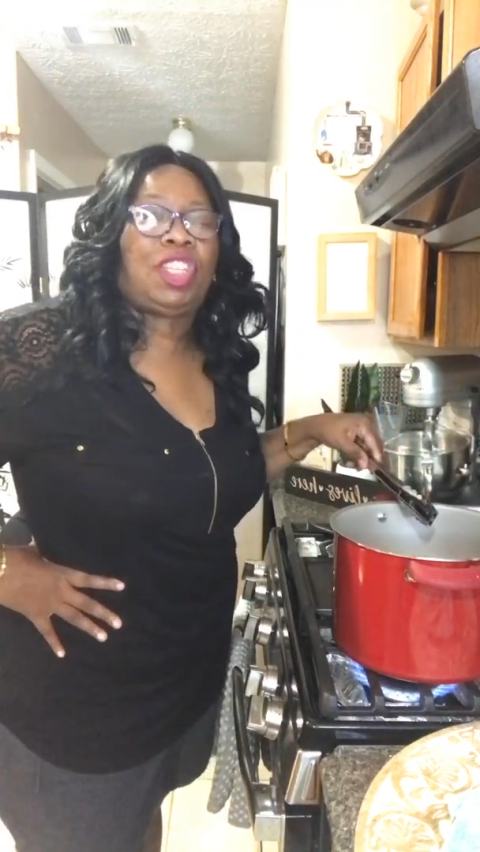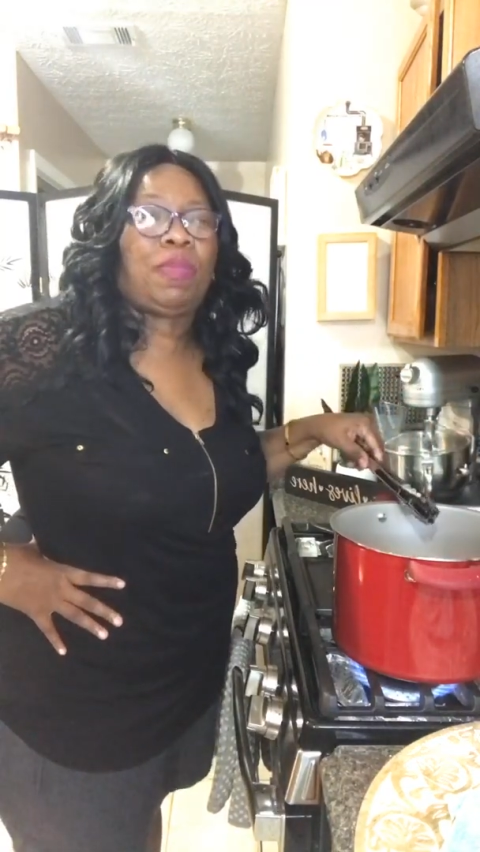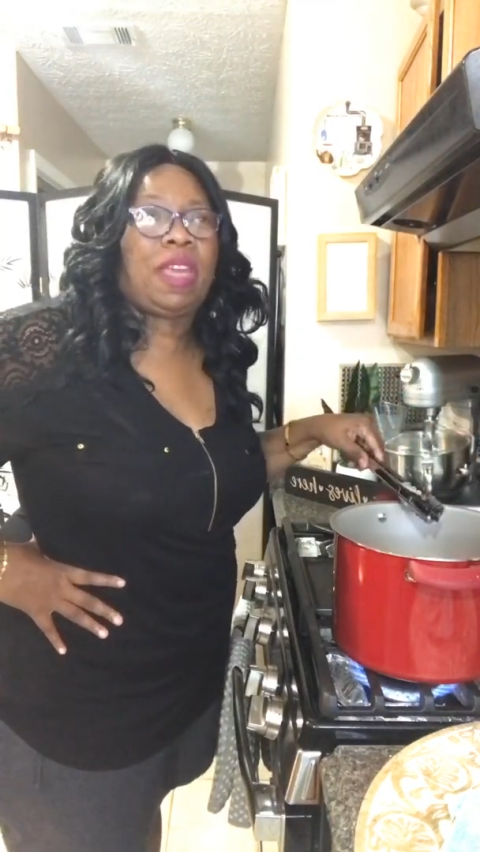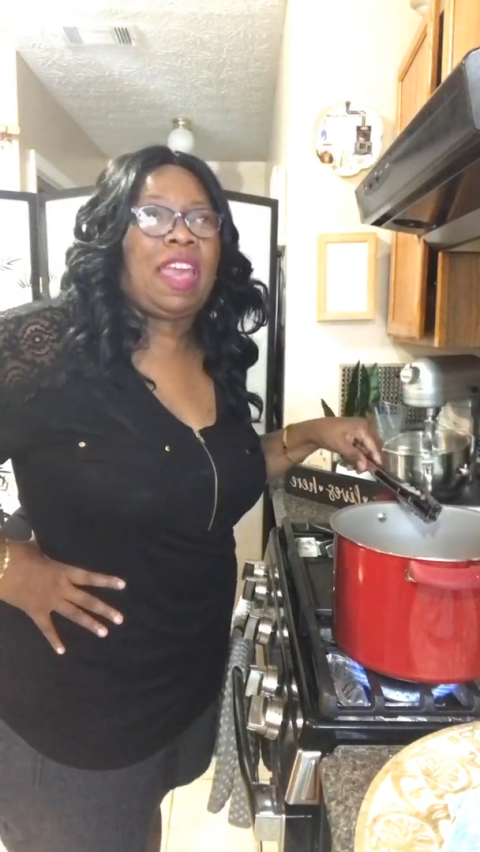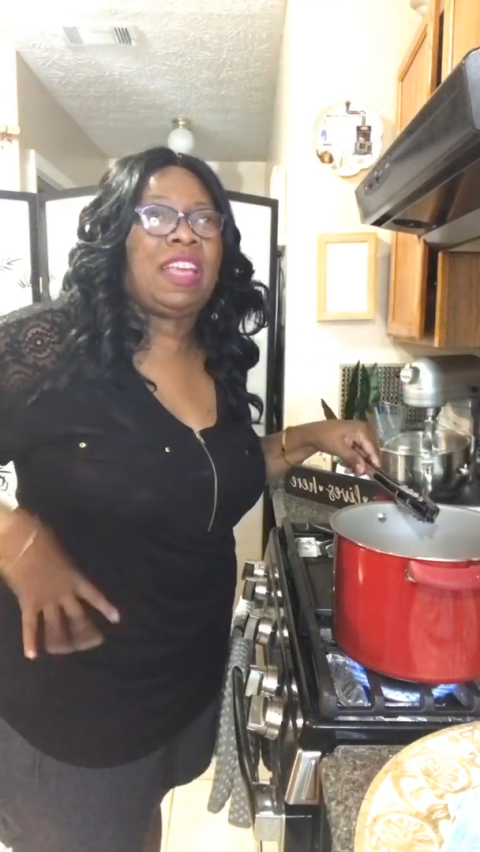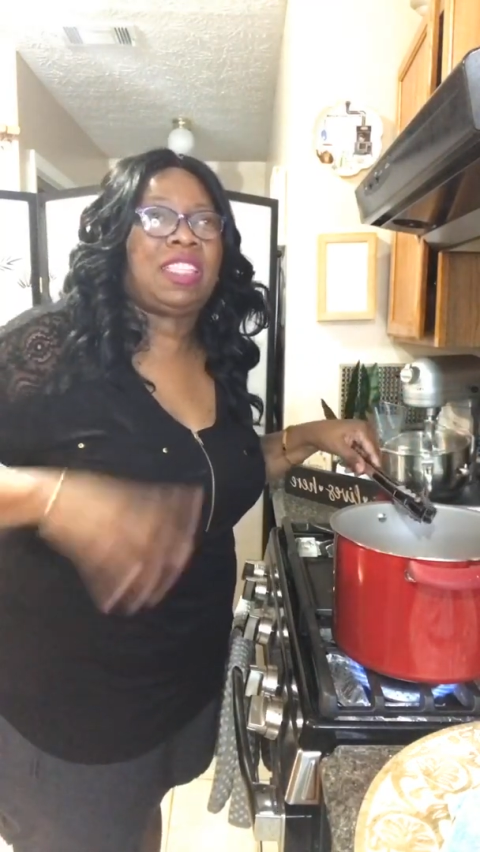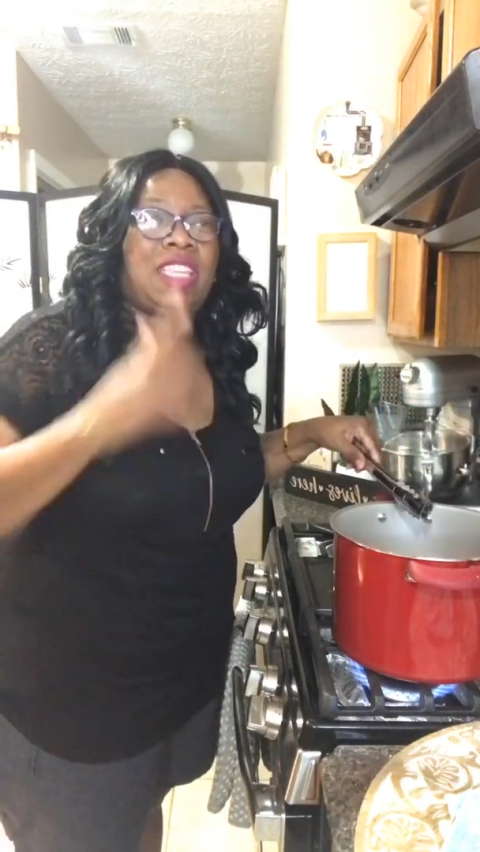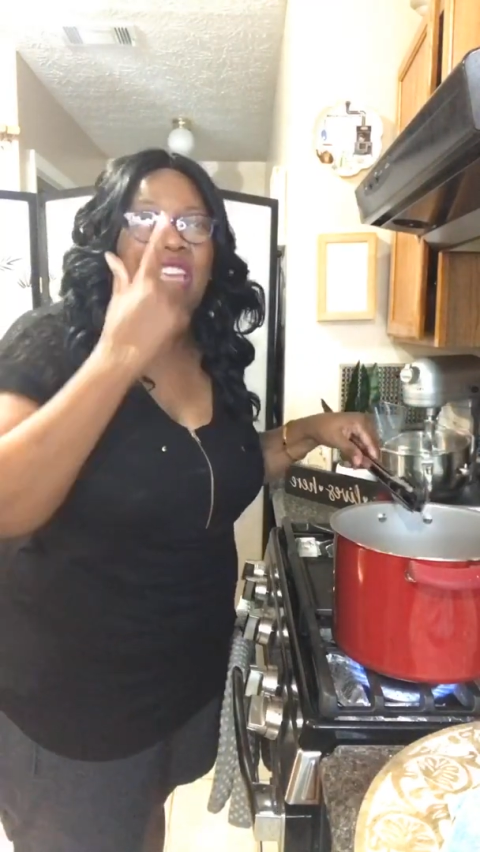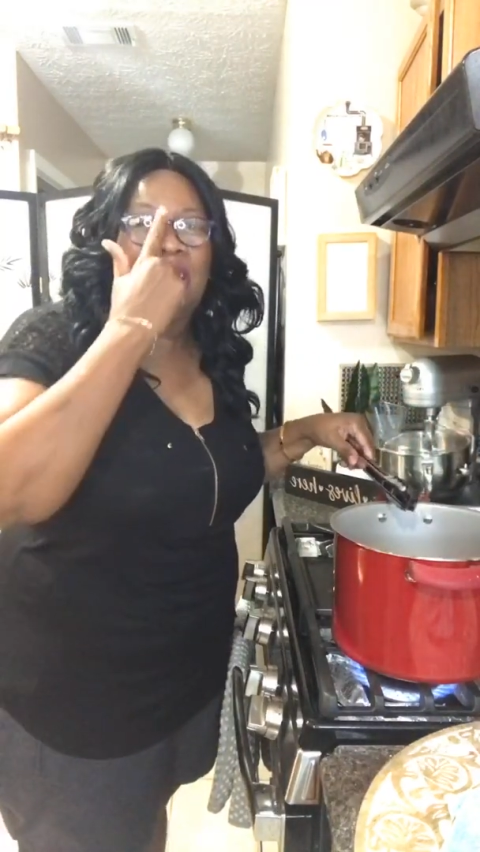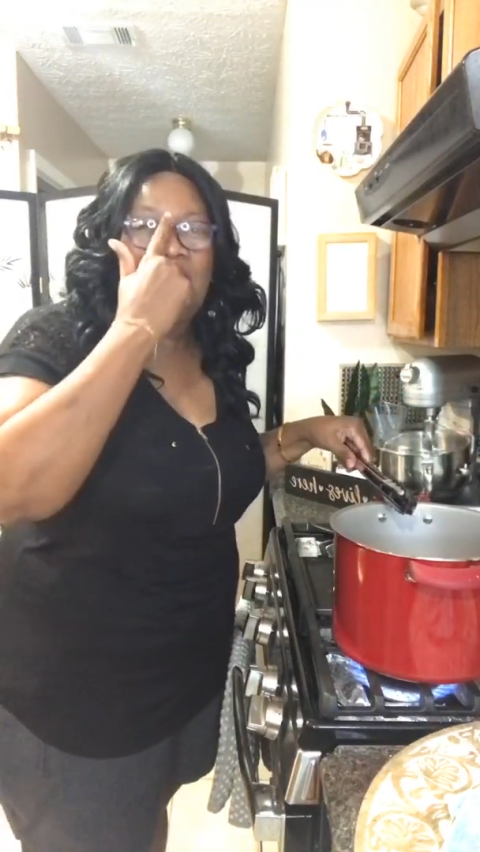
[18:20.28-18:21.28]
She'll be
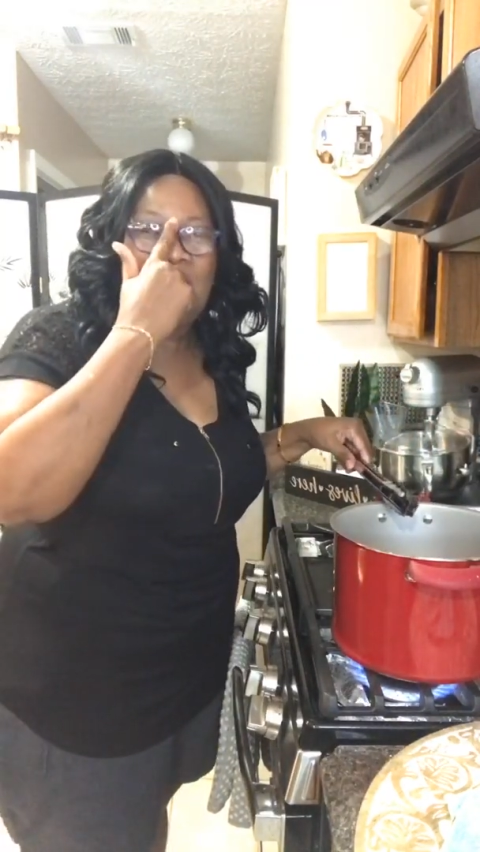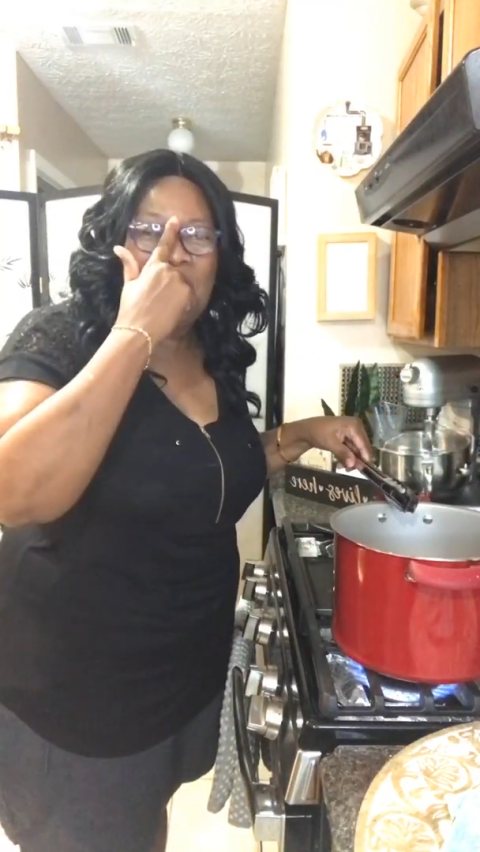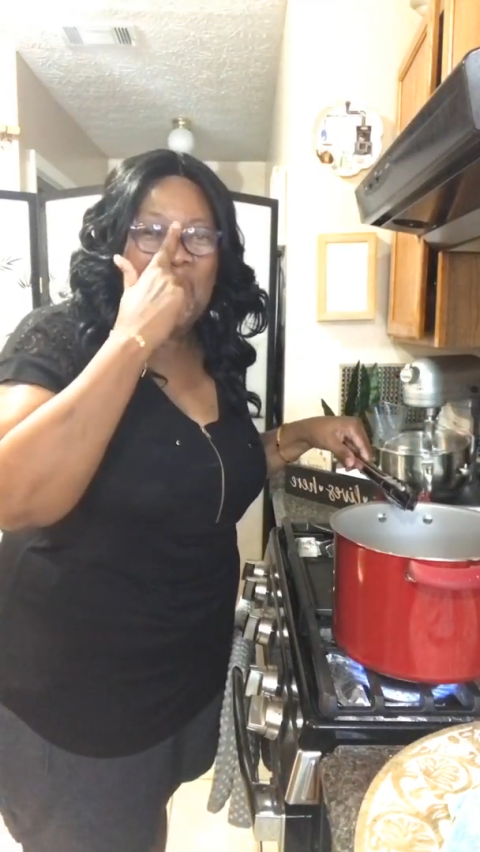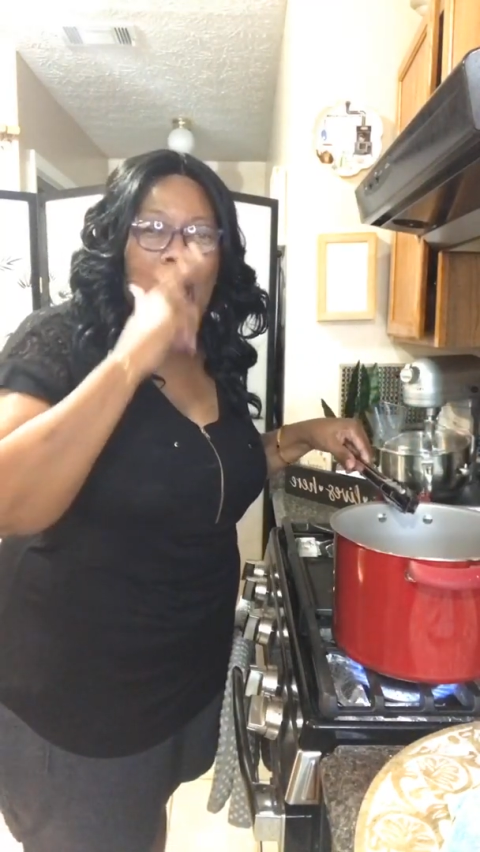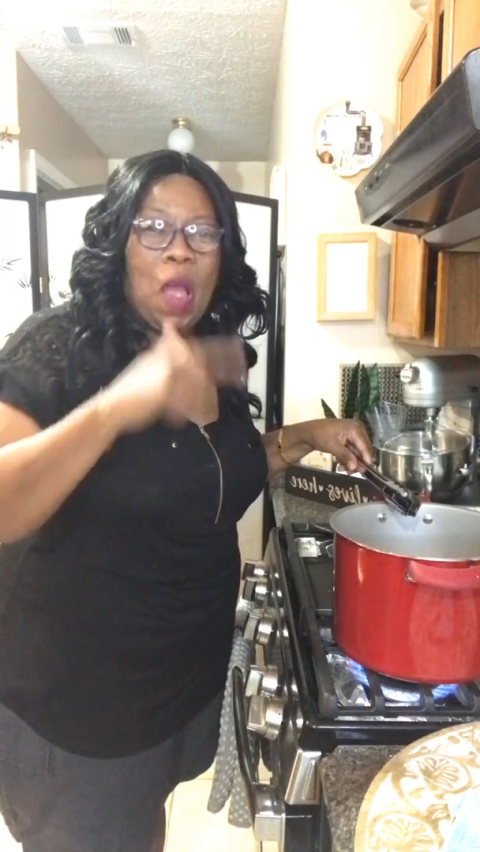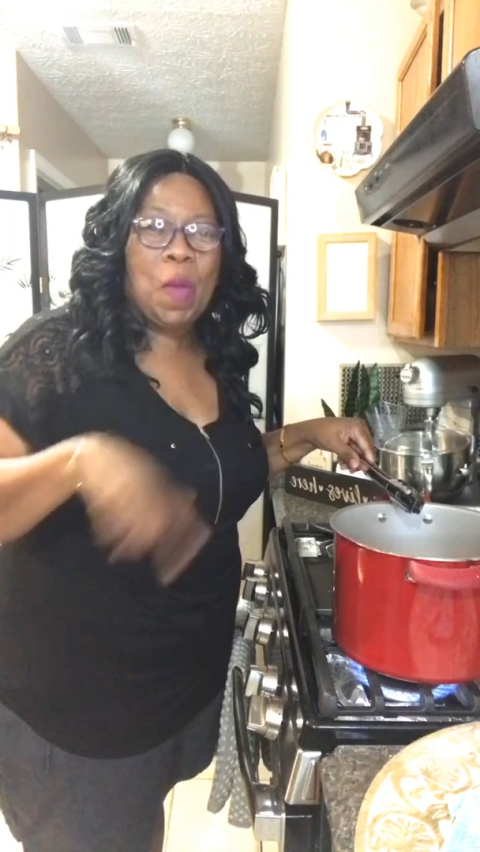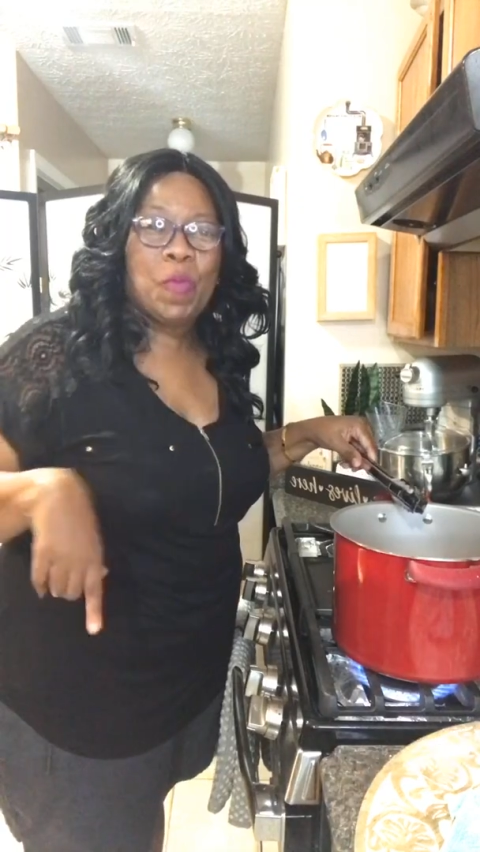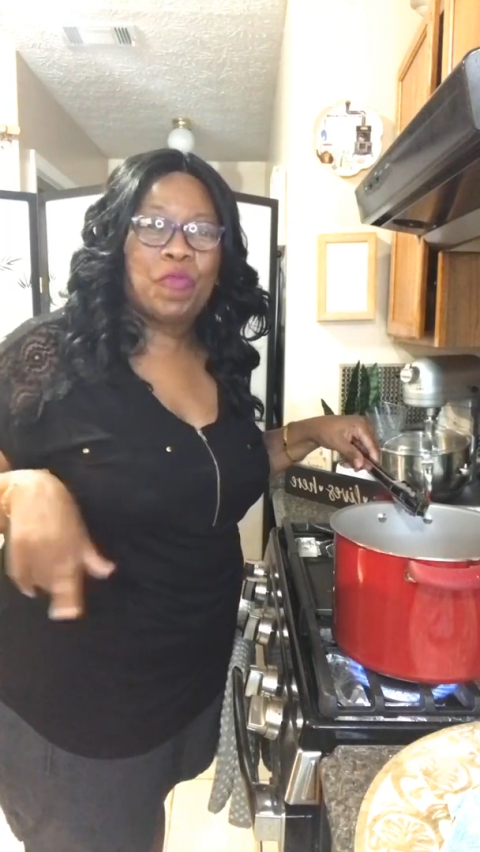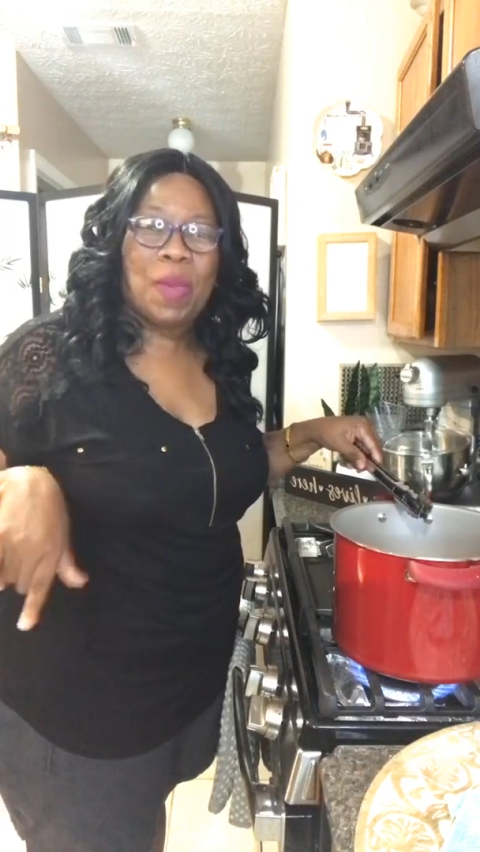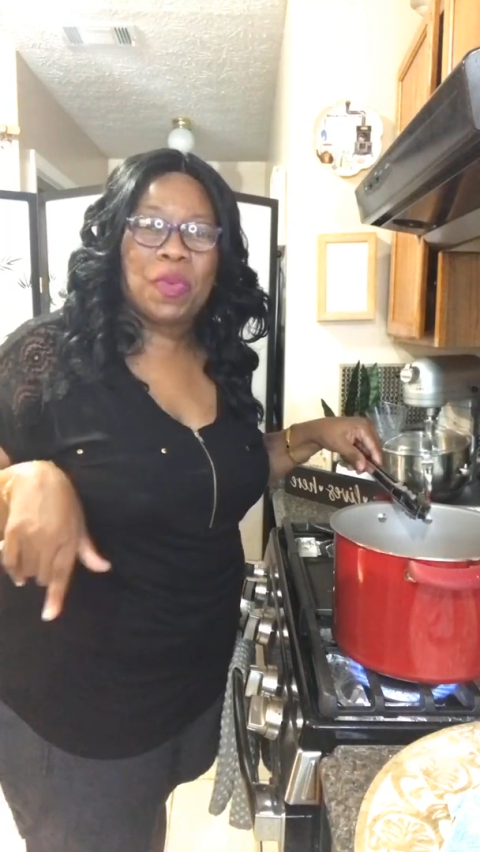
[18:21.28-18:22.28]
18 in
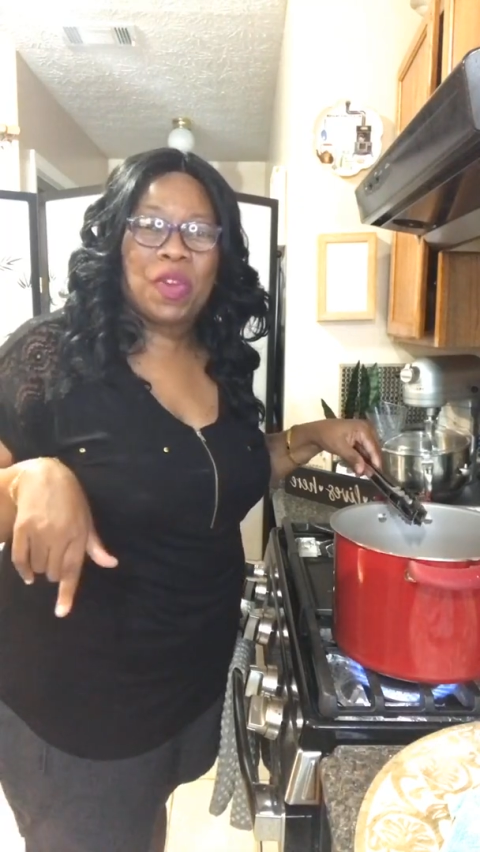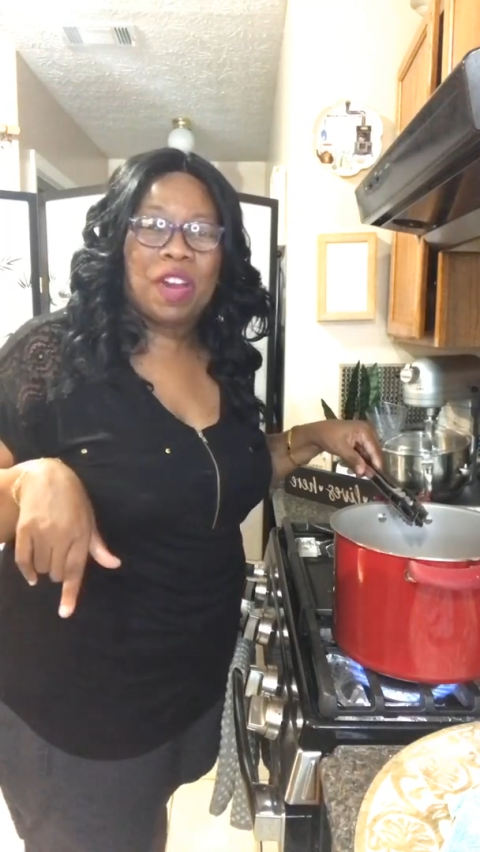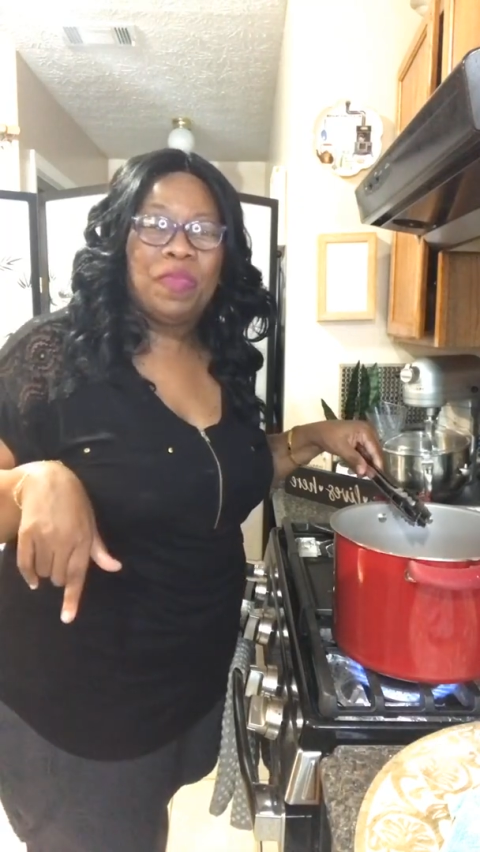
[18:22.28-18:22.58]
February.